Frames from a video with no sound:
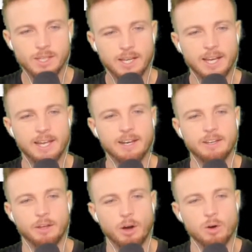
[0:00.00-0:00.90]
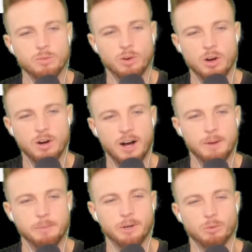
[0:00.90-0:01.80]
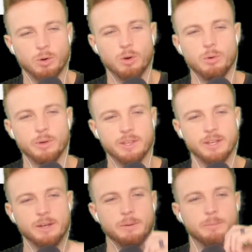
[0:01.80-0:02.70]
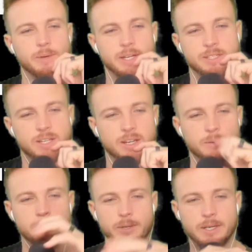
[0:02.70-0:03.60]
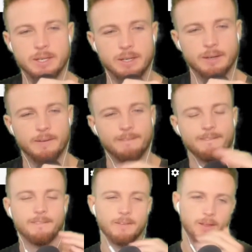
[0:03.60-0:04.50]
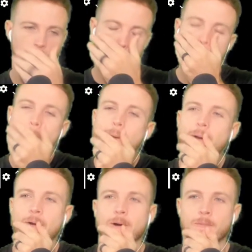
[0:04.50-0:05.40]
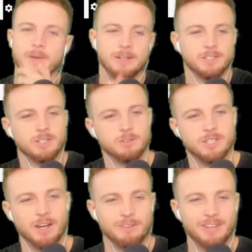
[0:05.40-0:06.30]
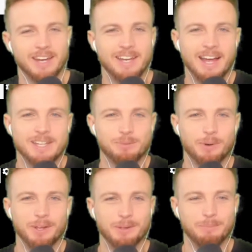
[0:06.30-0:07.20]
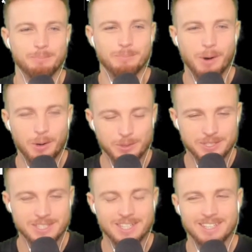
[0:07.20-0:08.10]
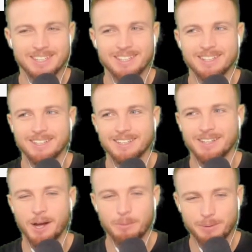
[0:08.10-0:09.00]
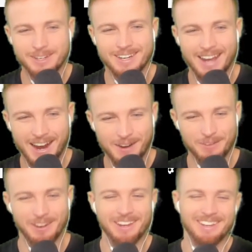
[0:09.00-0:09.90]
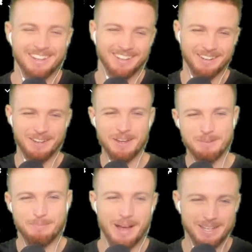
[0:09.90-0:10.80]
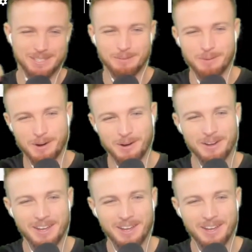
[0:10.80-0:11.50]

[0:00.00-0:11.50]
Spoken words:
And the overall I'm going to roll with him is going to be, oh man, it's so tough. Kenny has one of the most up and down basketball